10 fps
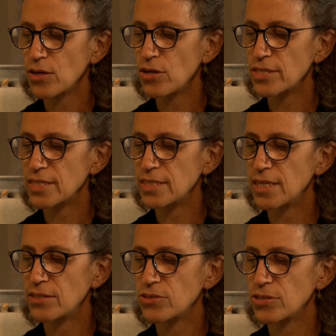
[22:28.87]
causing
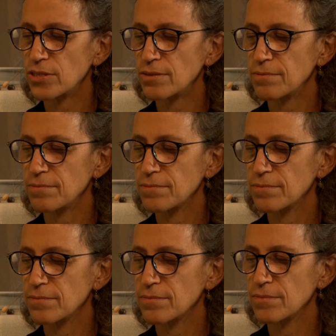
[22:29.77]
tension
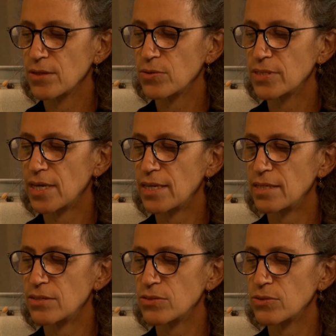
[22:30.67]
or
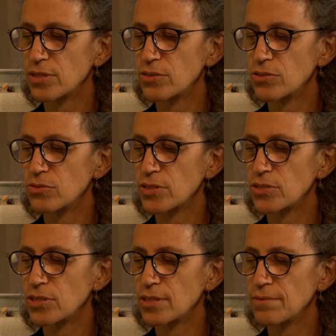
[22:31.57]
tightness or
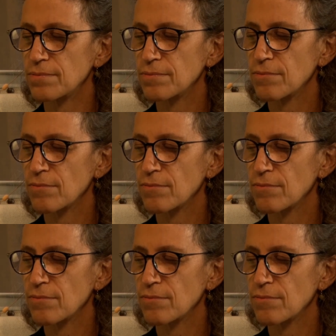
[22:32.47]
constriction.